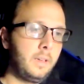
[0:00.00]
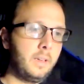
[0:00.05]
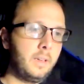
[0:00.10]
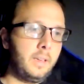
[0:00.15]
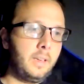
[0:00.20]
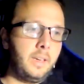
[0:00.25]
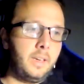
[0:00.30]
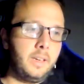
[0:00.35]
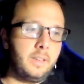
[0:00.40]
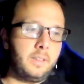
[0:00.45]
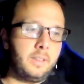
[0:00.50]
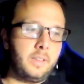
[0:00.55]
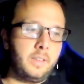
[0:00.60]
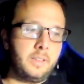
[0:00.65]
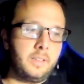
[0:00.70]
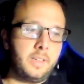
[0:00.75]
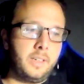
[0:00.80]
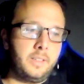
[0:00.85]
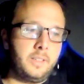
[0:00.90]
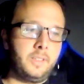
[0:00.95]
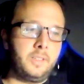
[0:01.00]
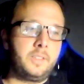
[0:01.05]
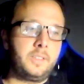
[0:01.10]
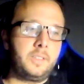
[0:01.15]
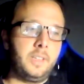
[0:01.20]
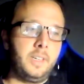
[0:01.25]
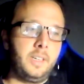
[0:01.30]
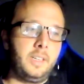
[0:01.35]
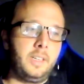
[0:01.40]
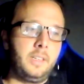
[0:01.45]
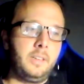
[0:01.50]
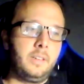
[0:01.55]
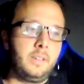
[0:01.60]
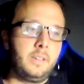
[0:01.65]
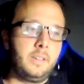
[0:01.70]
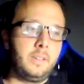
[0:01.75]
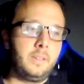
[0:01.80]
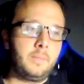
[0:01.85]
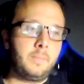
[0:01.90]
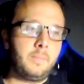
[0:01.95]
And then I just stated,
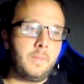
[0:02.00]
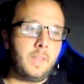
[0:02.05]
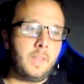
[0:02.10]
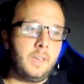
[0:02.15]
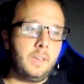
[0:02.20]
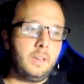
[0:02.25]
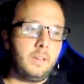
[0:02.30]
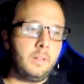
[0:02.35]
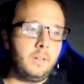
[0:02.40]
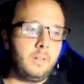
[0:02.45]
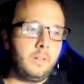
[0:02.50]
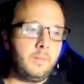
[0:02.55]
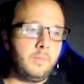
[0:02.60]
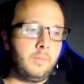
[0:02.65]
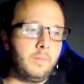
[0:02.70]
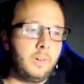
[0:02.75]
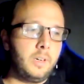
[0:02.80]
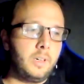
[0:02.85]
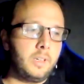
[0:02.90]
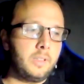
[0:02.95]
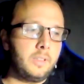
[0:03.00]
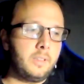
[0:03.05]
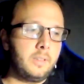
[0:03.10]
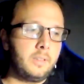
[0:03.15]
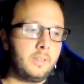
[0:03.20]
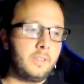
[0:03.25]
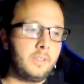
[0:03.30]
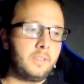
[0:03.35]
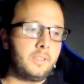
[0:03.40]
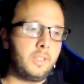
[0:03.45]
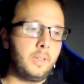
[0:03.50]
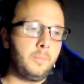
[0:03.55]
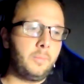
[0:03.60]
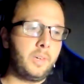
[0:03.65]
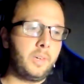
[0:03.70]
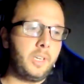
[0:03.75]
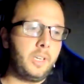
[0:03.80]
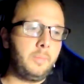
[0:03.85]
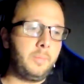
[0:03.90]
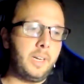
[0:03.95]
one,
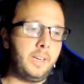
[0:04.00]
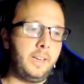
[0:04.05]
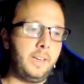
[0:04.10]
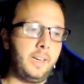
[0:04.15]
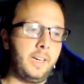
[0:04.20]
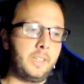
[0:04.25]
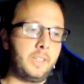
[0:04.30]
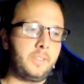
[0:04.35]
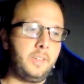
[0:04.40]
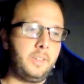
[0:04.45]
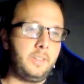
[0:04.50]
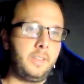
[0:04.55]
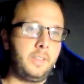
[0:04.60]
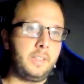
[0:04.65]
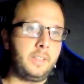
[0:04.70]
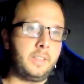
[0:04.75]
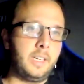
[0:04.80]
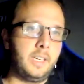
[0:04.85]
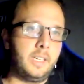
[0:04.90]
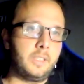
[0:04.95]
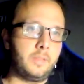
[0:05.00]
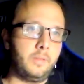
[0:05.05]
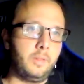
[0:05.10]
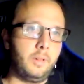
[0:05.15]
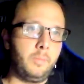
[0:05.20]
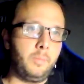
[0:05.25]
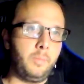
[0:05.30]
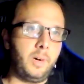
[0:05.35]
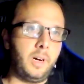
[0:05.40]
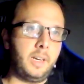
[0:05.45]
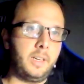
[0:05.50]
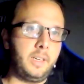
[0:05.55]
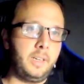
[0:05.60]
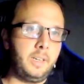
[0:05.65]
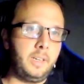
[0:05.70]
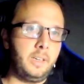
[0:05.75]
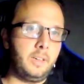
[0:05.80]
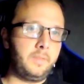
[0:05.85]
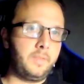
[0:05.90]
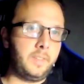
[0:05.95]
somebody might actually think that's a real
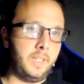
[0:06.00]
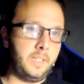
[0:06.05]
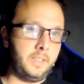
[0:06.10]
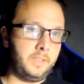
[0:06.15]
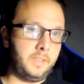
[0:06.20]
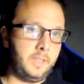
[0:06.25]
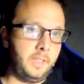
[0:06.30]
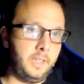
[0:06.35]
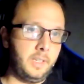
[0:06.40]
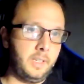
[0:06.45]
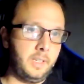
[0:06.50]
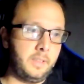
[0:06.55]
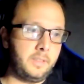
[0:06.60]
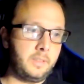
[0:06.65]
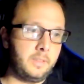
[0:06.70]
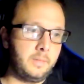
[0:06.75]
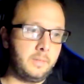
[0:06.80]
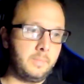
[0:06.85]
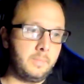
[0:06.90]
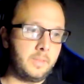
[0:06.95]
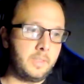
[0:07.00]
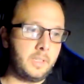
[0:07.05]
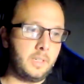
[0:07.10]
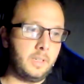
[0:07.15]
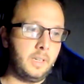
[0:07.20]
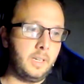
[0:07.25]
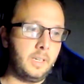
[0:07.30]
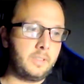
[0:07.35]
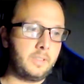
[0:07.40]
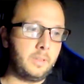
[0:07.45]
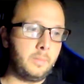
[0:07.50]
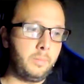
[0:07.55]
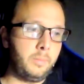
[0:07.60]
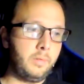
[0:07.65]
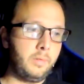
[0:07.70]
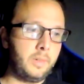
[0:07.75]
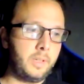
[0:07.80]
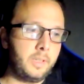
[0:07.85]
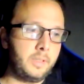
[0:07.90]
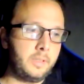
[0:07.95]
body if they see it at some
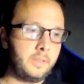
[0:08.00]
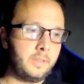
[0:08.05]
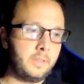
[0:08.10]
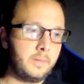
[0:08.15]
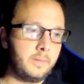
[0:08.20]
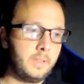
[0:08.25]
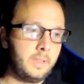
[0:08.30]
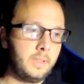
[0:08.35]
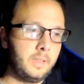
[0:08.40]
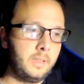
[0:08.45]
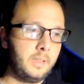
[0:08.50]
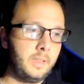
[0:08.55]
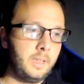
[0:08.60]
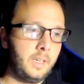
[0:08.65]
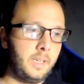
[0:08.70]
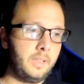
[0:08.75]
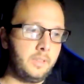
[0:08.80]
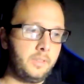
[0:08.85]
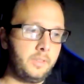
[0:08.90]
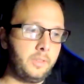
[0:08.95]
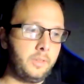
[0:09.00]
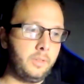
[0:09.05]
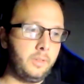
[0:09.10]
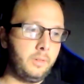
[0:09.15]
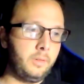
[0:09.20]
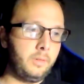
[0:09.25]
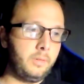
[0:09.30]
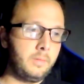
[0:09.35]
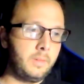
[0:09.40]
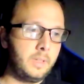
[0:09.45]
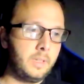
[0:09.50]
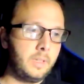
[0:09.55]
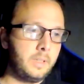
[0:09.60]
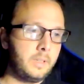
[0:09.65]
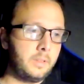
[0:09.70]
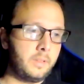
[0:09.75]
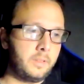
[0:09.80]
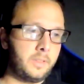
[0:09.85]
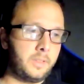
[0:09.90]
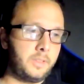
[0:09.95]
point. And two,
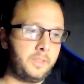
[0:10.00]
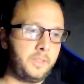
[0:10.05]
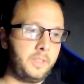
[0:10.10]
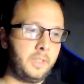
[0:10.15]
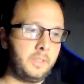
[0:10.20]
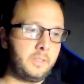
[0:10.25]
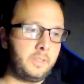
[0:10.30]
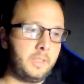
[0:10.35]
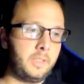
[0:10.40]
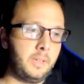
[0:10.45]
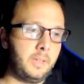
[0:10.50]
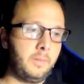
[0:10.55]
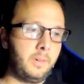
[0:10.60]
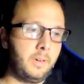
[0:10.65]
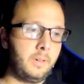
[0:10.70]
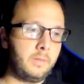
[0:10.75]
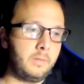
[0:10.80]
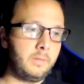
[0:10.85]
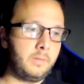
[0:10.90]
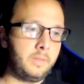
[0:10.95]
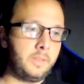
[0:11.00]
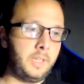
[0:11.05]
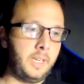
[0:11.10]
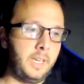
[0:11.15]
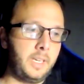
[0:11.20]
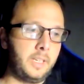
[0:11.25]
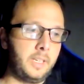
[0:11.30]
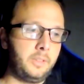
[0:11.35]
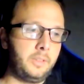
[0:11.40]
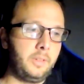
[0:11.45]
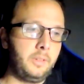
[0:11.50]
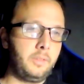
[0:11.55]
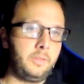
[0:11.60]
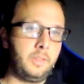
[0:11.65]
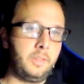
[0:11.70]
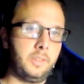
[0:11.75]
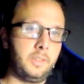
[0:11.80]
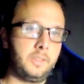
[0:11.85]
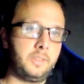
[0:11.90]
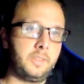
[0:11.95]
there's a chance they won't take it due
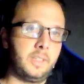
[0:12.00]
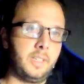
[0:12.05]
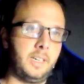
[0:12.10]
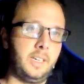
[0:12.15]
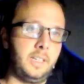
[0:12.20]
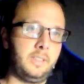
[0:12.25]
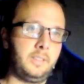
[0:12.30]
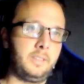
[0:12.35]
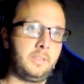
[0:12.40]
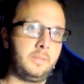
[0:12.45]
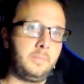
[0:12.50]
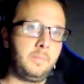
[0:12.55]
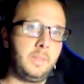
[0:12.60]
to the size.